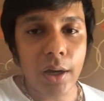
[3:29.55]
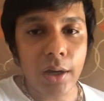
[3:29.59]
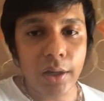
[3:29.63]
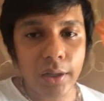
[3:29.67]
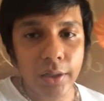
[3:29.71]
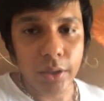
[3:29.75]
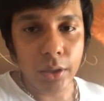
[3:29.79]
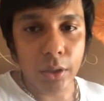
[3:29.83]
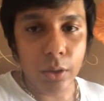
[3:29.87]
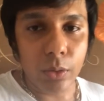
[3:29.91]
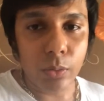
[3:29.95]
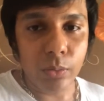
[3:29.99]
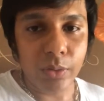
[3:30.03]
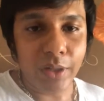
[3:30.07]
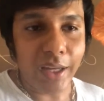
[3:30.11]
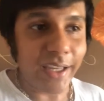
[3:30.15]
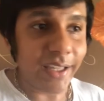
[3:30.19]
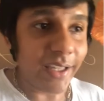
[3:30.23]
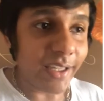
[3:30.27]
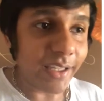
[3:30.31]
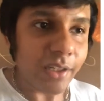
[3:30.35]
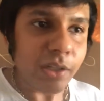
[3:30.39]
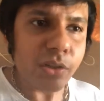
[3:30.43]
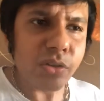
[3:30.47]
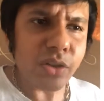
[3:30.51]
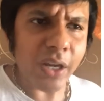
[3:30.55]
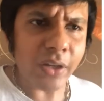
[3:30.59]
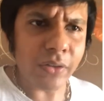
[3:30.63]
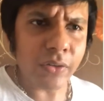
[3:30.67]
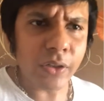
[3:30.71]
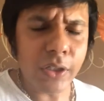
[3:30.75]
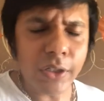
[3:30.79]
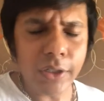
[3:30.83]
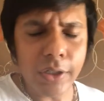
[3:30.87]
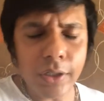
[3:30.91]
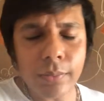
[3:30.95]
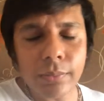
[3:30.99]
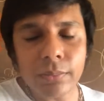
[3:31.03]
in a
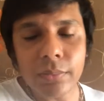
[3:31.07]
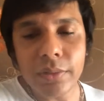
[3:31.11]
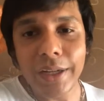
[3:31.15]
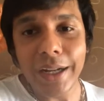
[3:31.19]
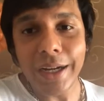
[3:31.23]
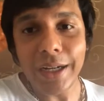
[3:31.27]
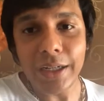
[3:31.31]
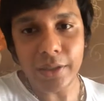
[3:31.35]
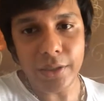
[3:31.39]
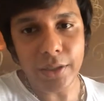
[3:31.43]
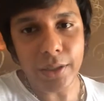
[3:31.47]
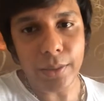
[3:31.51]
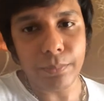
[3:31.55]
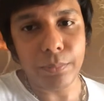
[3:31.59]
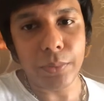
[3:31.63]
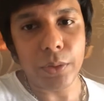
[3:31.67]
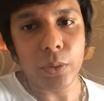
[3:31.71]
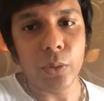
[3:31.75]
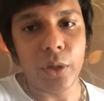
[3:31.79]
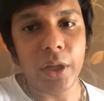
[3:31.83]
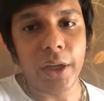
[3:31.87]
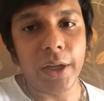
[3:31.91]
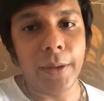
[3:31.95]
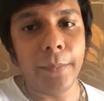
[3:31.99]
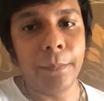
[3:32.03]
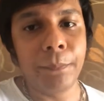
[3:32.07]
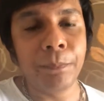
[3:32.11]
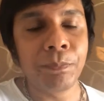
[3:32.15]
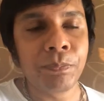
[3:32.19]
general term, data computing.